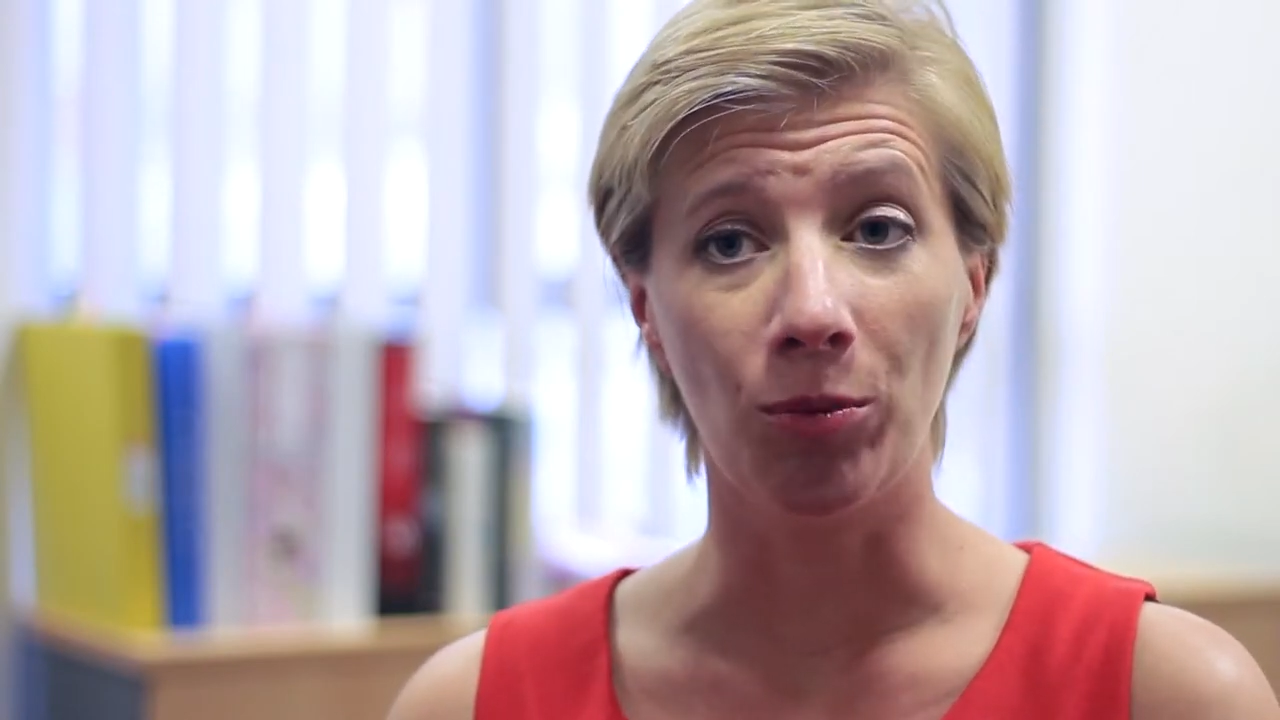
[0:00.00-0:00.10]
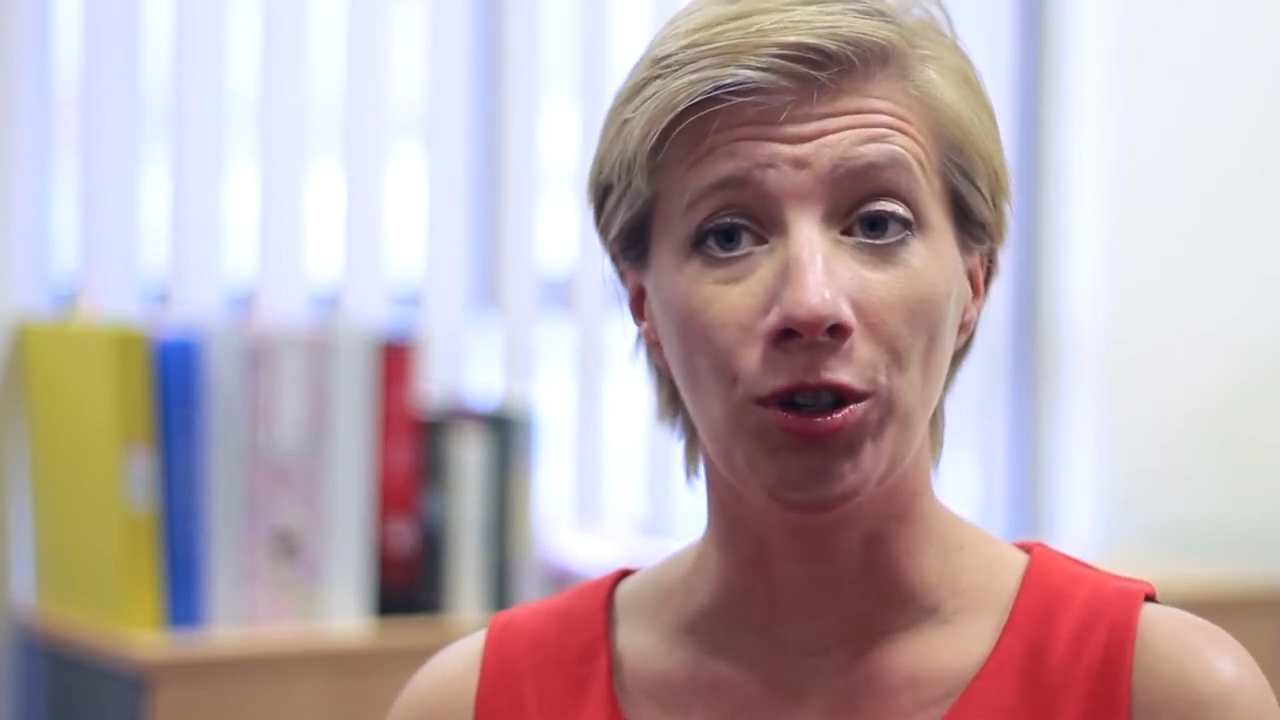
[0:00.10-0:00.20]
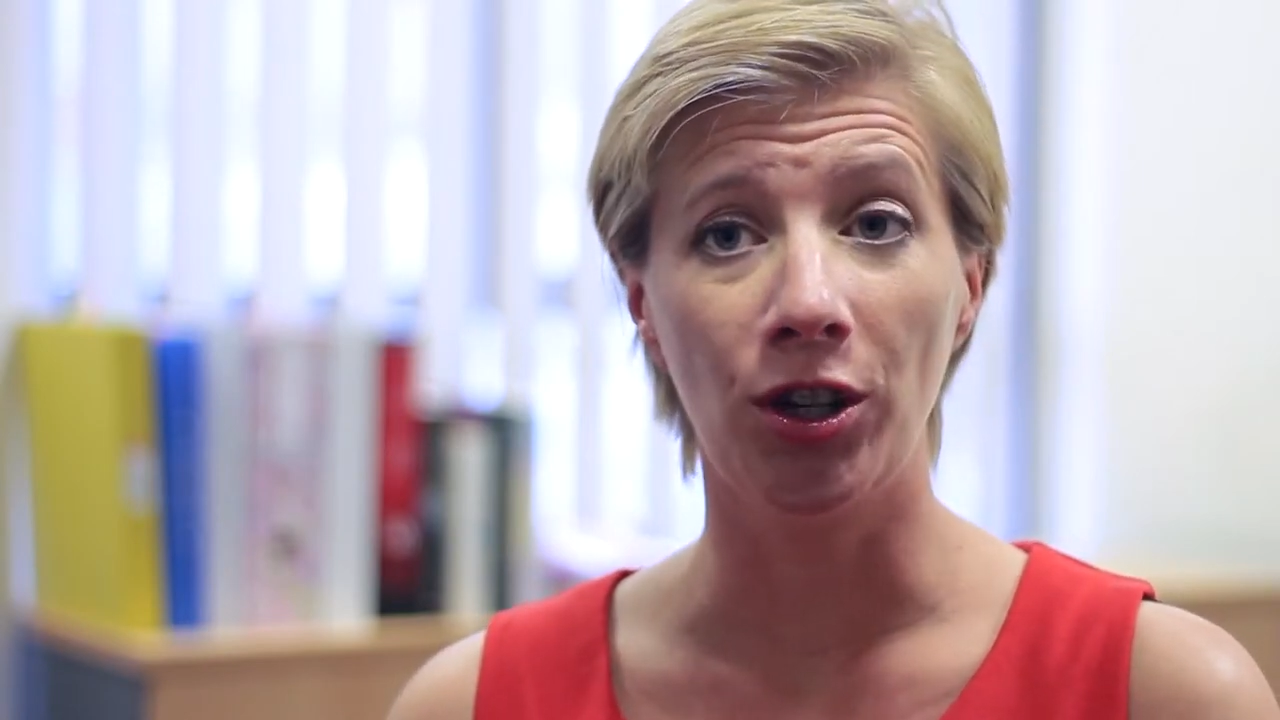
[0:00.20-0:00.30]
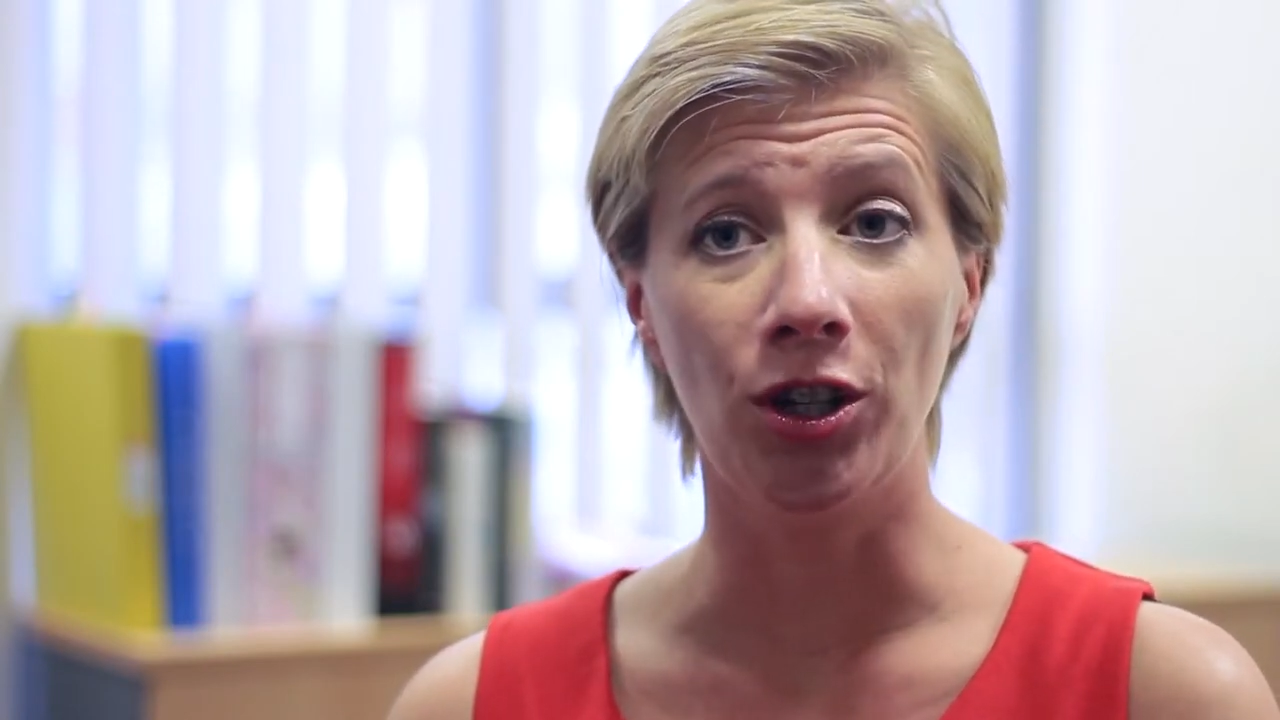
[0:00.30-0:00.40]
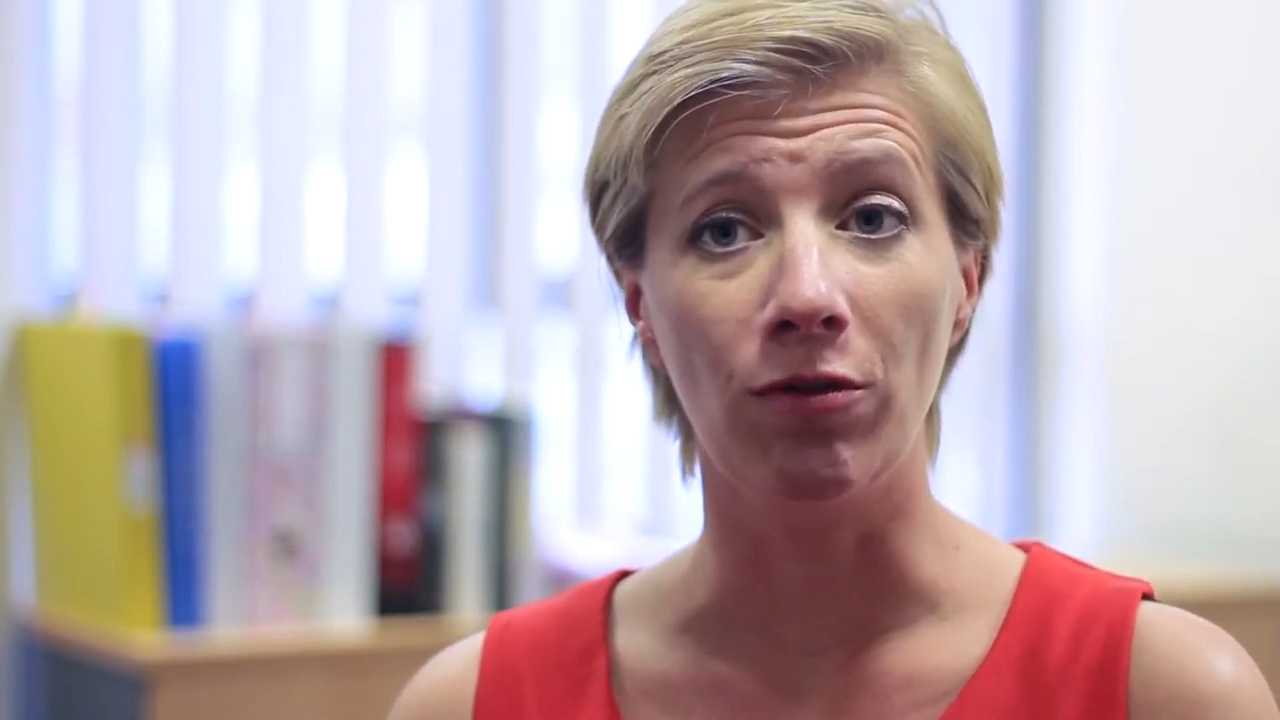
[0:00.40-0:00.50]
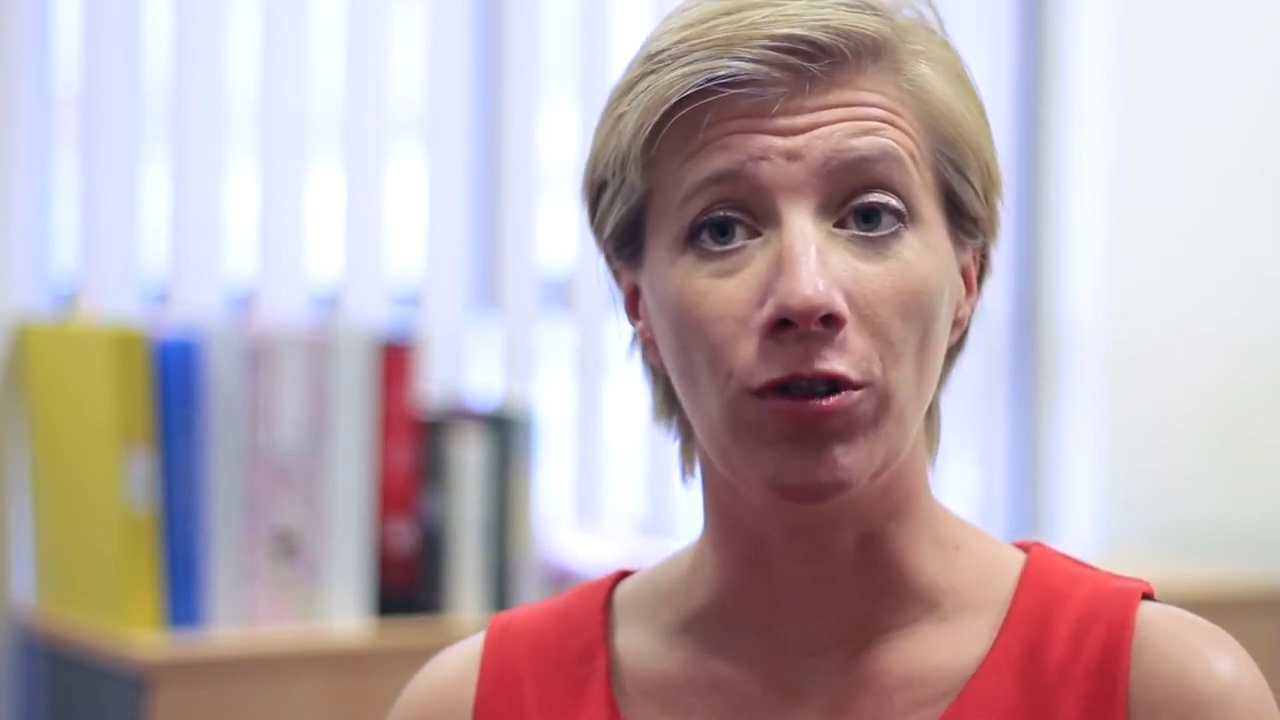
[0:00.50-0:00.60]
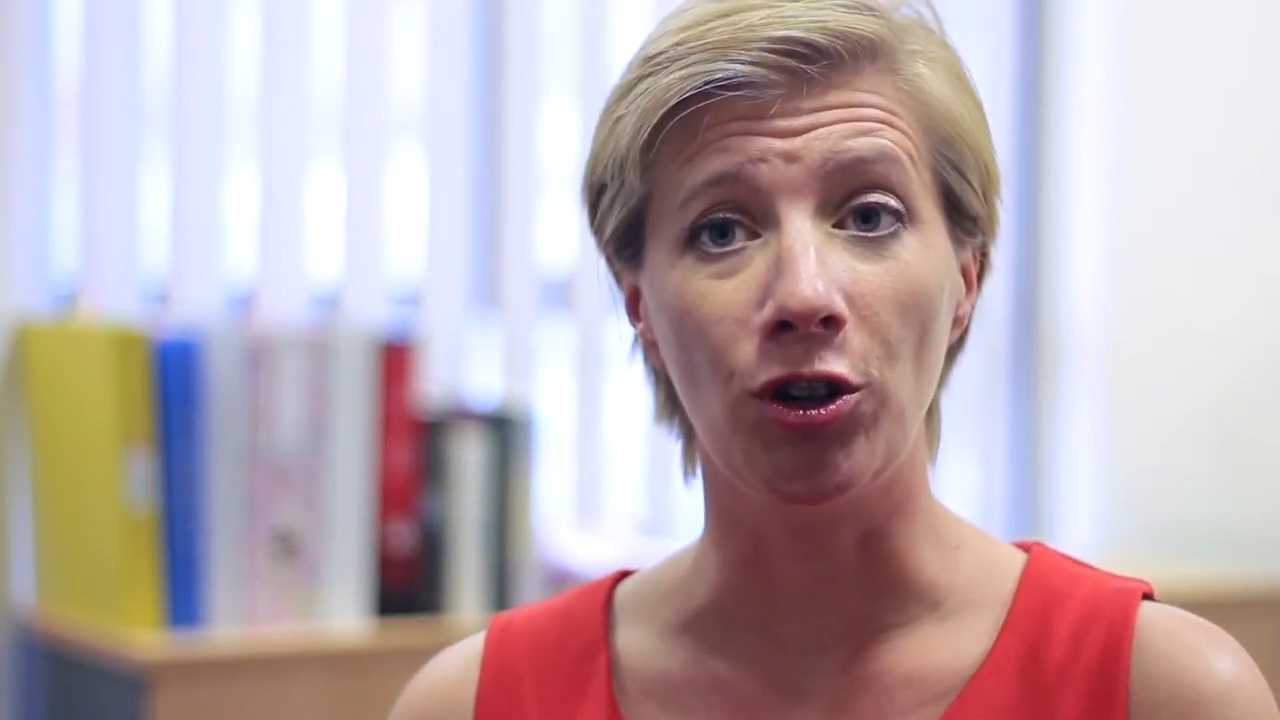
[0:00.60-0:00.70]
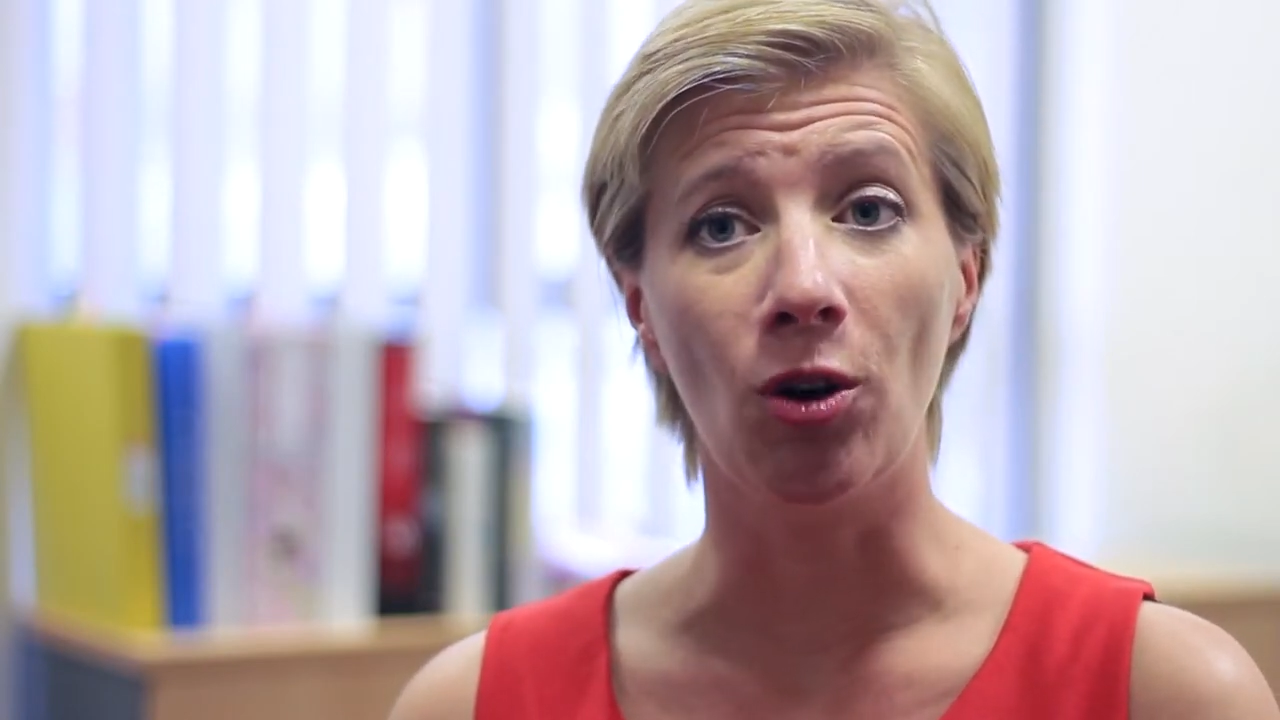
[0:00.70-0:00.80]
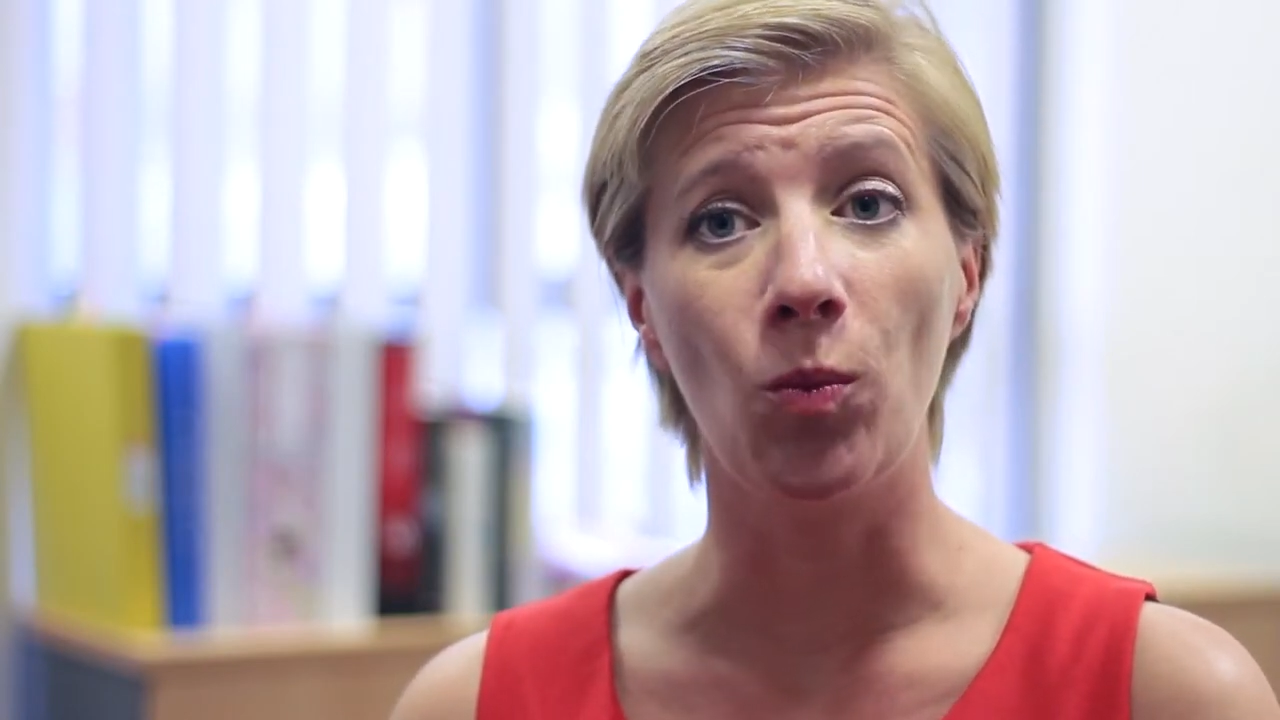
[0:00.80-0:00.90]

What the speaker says: searching for a job